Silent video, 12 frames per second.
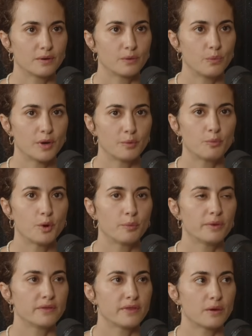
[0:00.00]
one
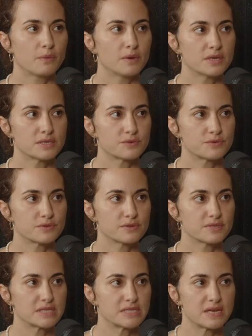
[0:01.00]
moment that was
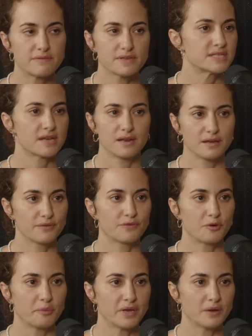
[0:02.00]
devastating for me.